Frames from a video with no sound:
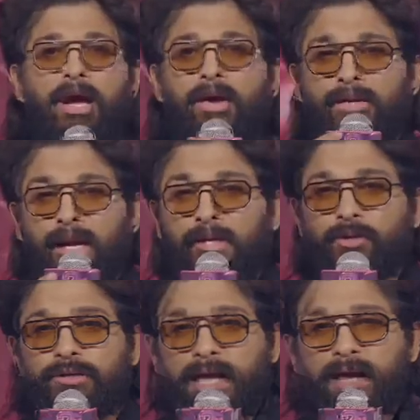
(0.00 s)
I would like
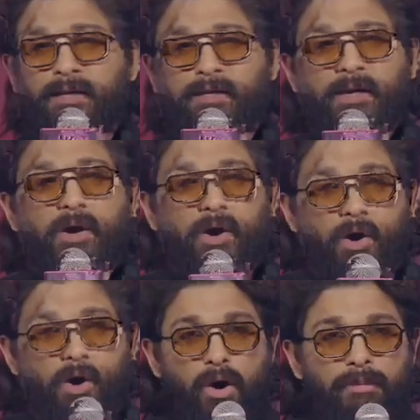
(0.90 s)
to thank
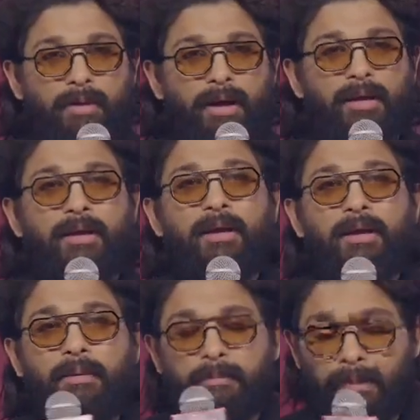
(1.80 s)
all my
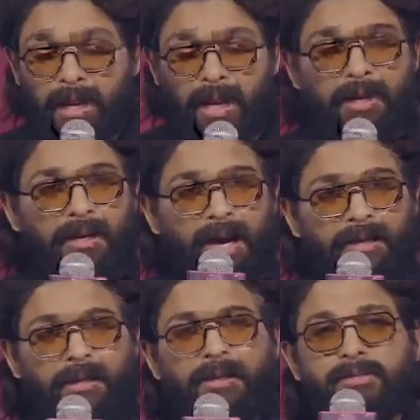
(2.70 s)
Malayali
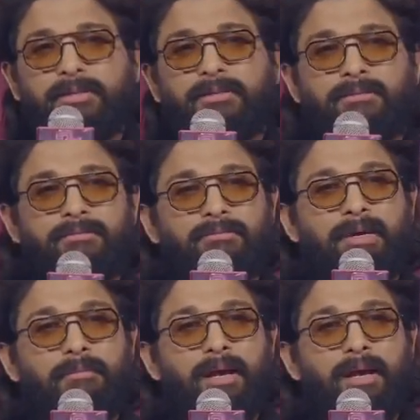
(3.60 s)
writers, my